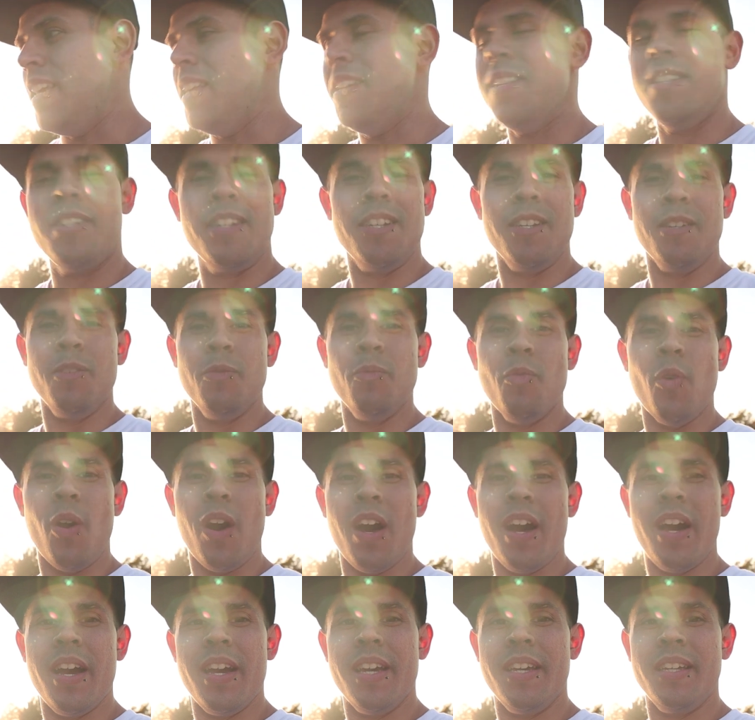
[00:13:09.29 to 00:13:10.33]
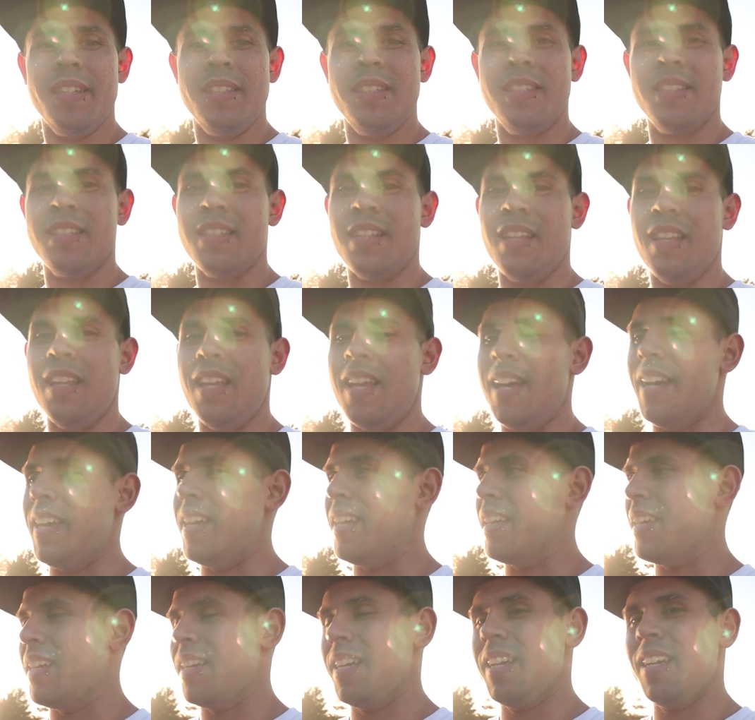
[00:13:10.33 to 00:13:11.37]
engine wise.
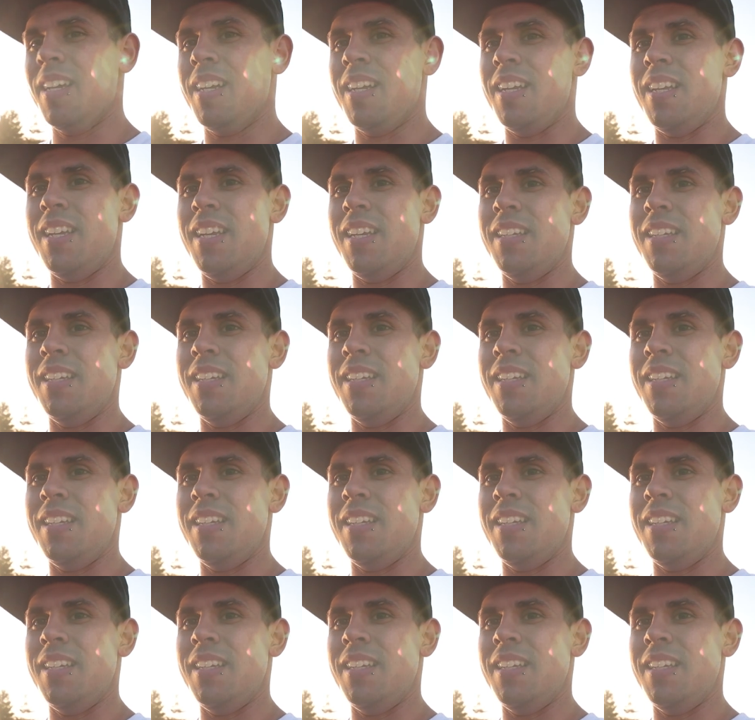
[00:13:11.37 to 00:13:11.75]
Like